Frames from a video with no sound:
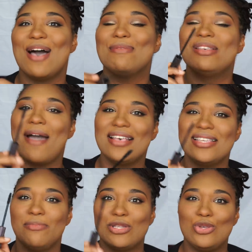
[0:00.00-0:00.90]
somebody says
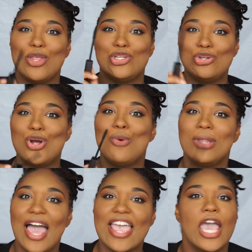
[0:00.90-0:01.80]
something to you that you don't
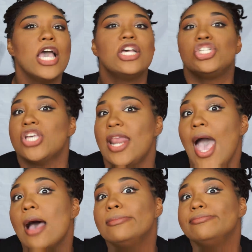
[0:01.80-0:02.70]
like, shut
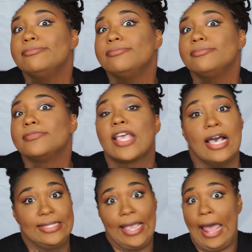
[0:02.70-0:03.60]
up.
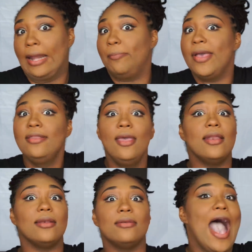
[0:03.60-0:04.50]
because they got an
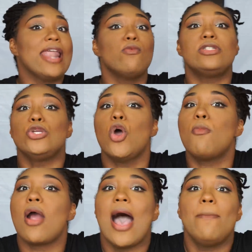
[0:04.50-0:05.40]
opinion. I don't want to see no
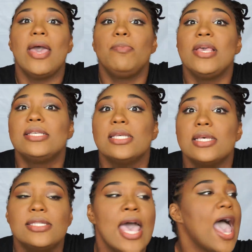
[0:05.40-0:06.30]
more op-ed
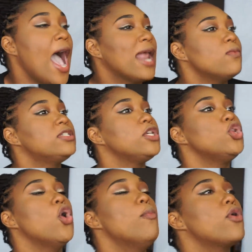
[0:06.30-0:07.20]
pieces. I don't want to see
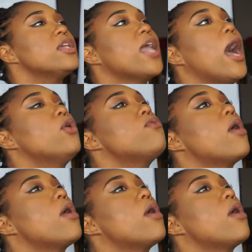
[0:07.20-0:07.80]
no more Yahoo